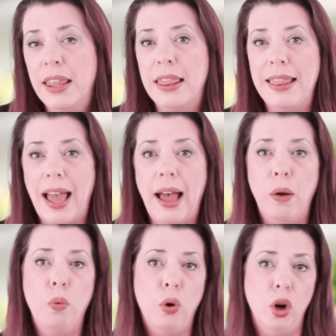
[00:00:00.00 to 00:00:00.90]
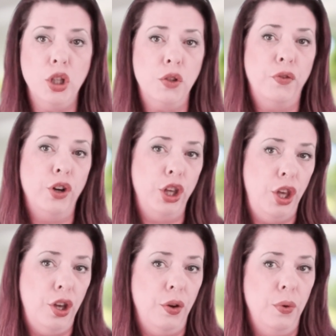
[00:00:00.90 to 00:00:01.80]
that works for
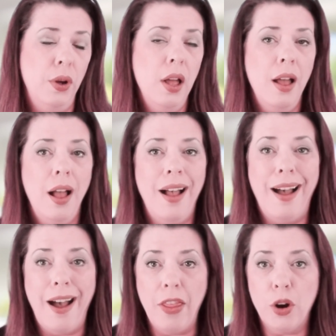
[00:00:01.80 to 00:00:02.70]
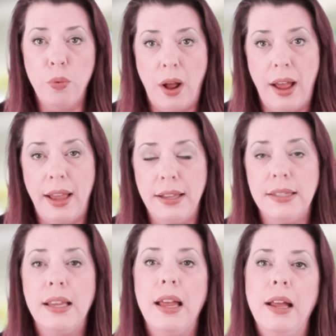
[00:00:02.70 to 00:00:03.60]
you.
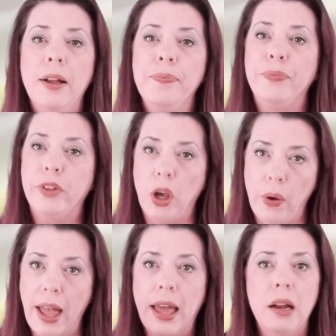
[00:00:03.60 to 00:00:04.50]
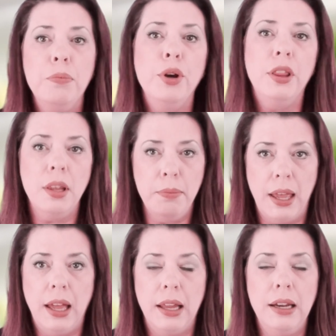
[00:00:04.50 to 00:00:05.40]
Otherwise, go ahead and put them
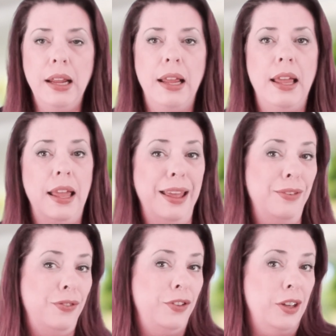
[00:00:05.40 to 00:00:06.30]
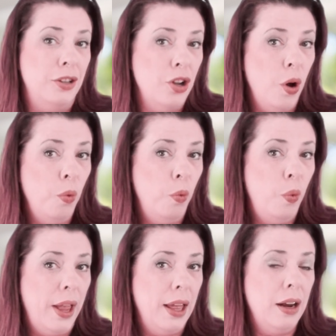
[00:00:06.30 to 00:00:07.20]
in. If you don't
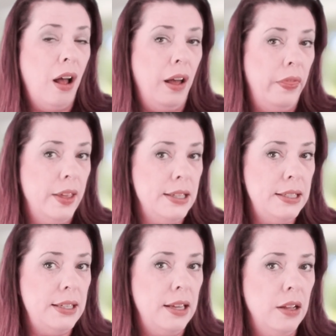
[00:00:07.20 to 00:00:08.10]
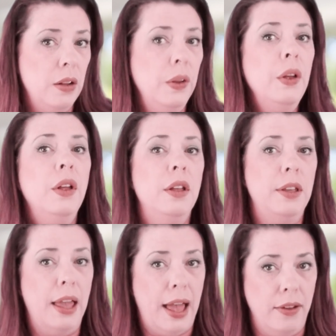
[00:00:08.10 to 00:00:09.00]
win on this deal,
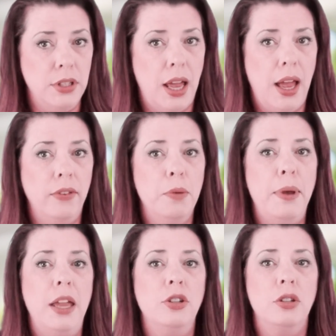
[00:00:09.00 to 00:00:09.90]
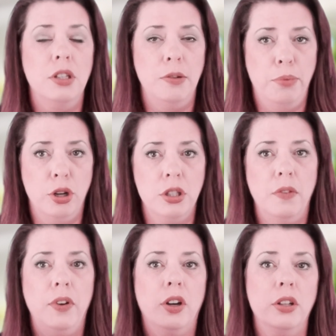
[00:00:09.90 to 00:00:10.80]
you have to have the patience and
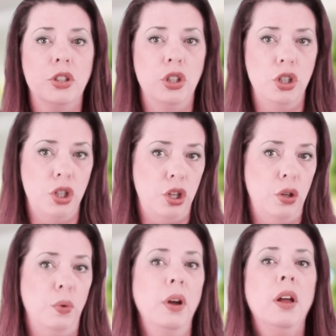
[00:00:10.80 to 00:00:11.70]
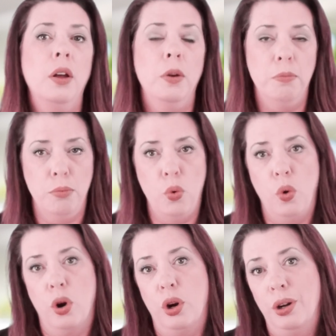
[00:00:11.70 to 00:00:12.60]
perseverance to do
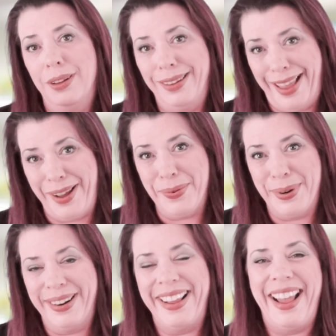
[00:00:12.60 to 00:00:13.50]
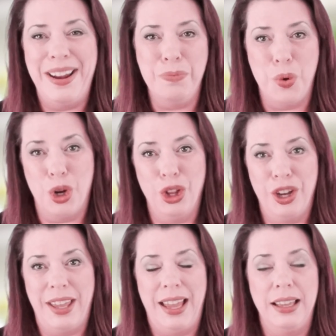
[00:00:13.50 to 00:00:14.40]
more legwork and more
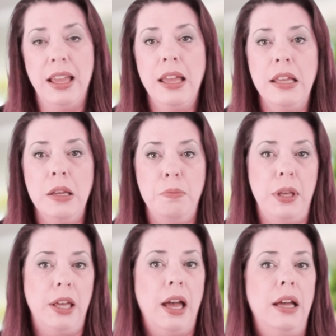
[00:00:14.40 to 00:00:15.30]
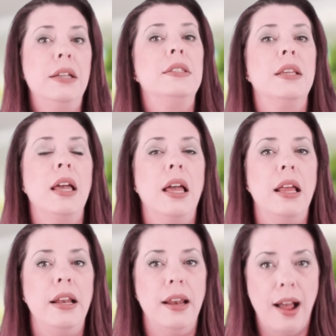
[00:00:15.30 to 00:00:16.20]
looking, because
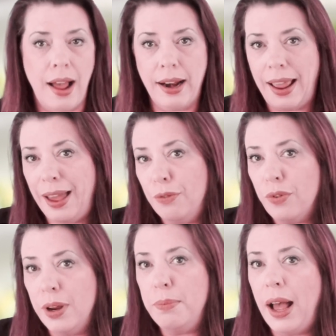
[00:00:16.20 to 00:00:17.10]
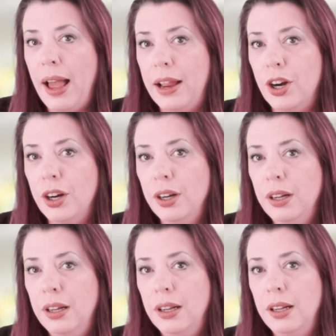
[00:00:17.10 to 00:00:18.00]
not every buyer
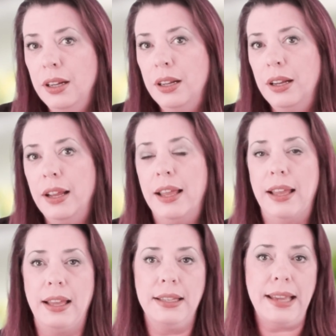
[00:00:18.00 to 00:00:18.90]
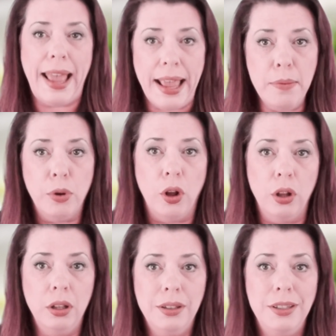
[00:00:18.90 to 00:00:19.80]
is
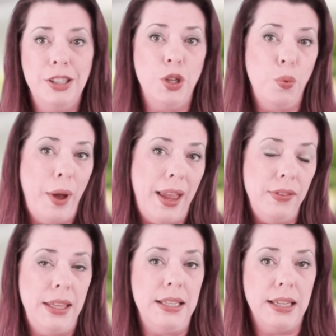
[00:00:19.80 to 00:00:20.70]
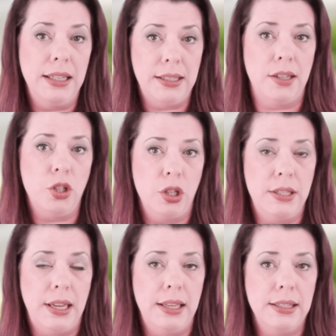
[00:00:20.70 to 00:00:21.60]
able to waive these
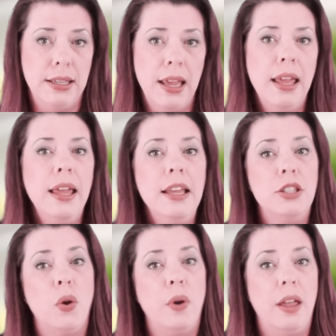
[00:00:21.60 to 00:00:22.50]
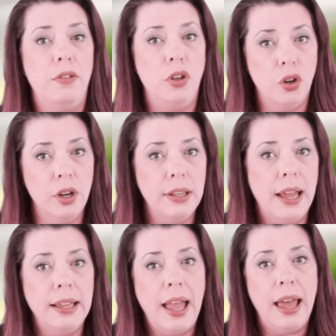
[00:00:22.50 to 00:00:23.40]
contingencies. So if you're in
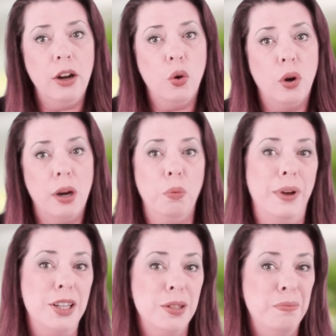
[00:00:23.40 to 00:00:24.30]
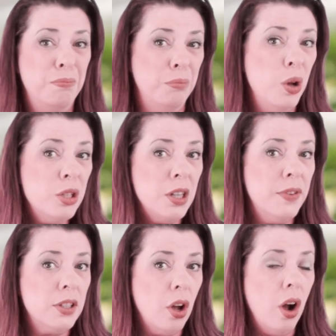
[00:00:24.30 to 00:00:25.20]
that category, which most of
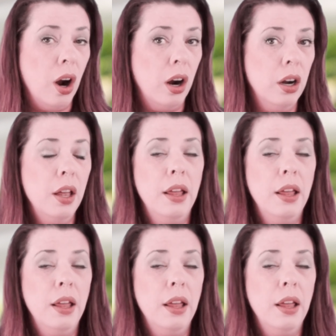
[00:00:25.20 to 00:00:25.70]
us are,